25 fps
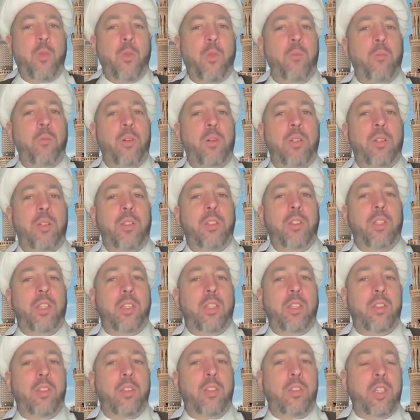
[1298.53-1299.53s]
but
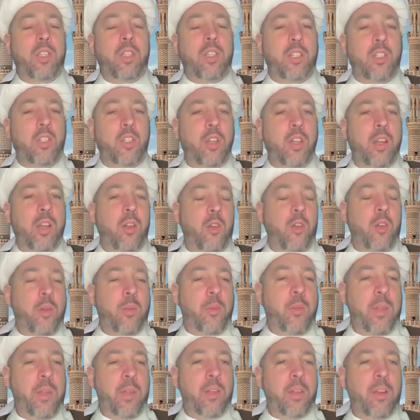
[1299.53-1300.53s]
since the dictionary
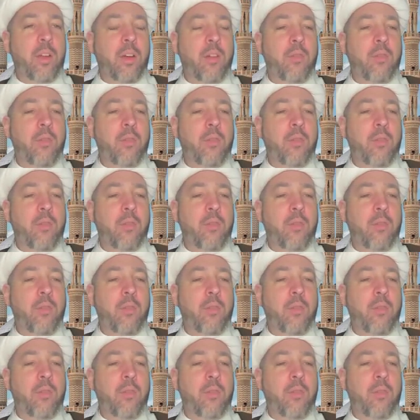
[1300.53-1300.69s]
meaning